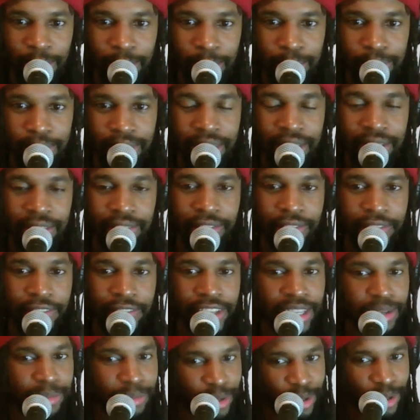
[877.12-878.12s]
being
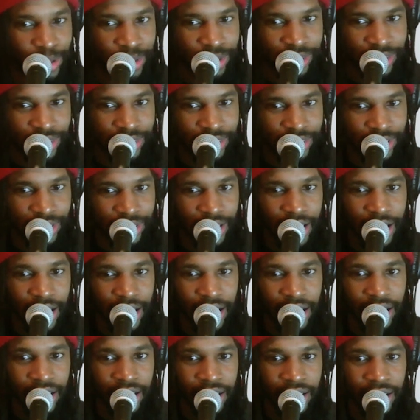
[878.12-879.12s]
famous
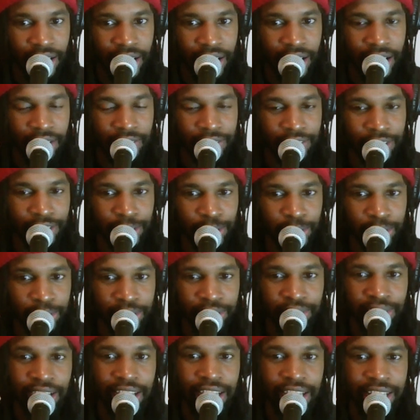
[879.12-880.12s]
or having
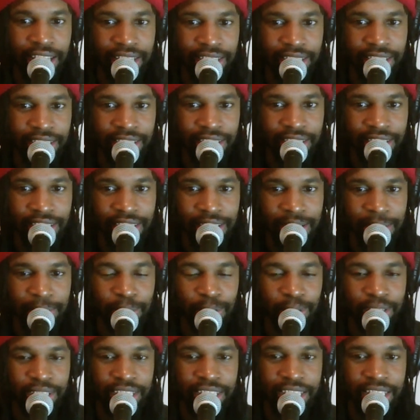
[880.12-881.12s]
notoriety,
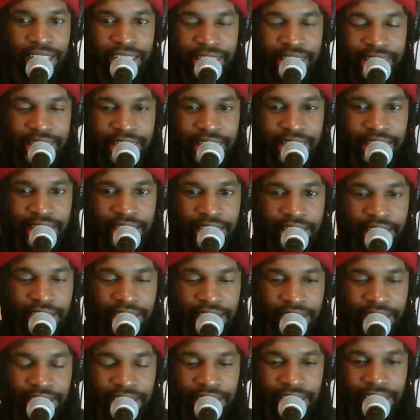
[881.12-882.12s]
but yet still
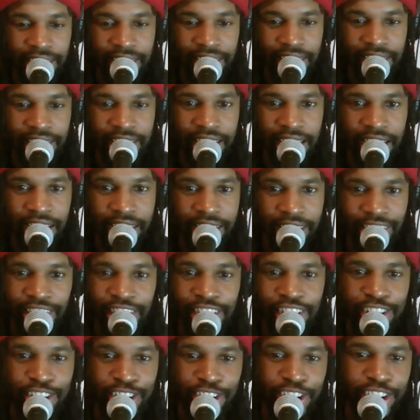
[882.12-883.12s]
not
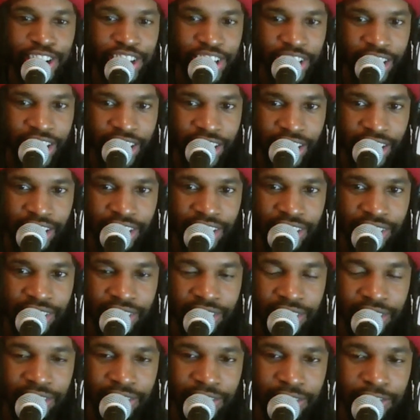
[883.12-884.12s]
earning
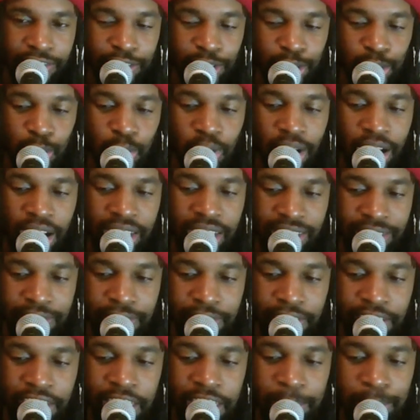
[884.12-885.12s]
towards
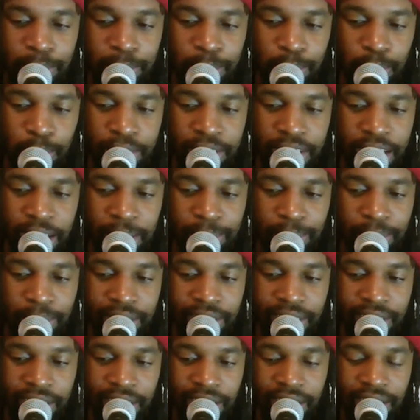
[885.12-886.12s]
to keep up with that
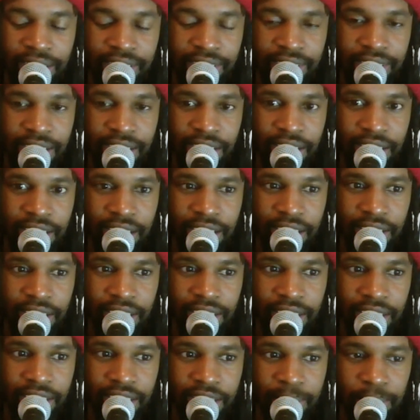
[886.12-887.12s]
particular standard.
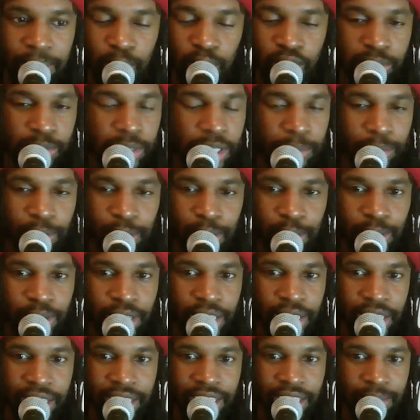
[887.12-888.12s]
Most people don't
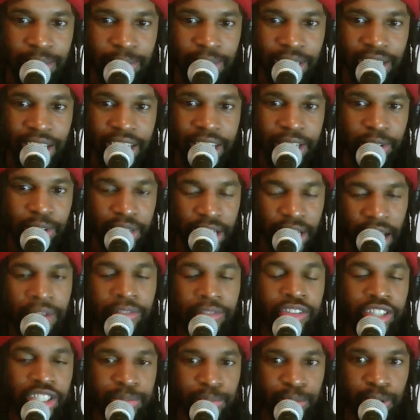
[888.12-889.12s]
get it because the
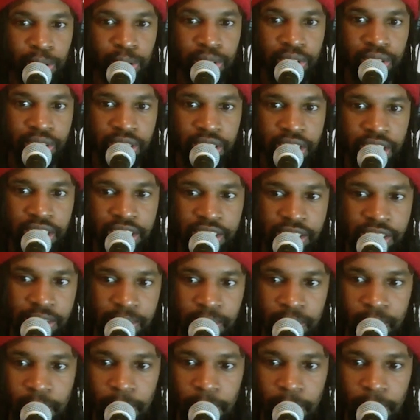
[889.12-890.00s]
average person is